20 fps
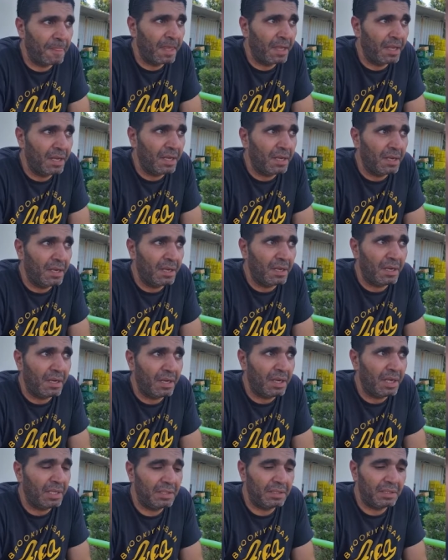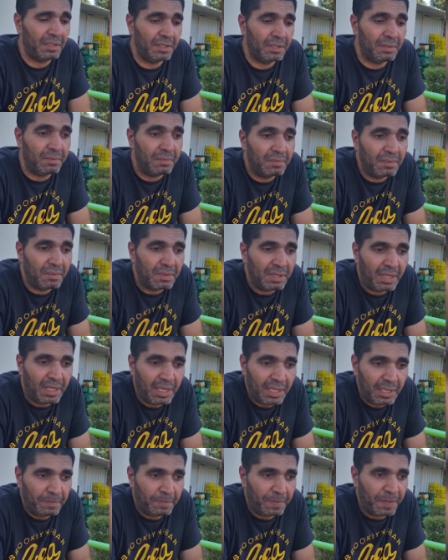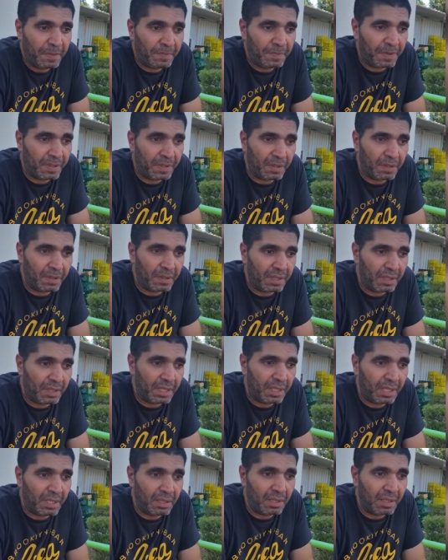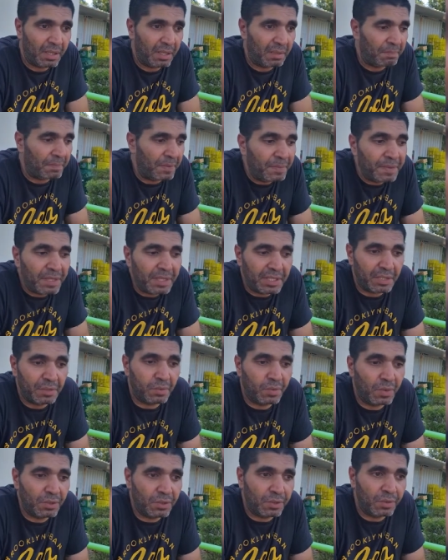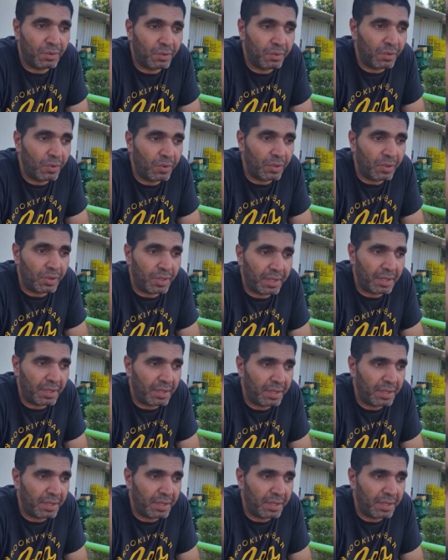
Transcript: and ill people, people that want to work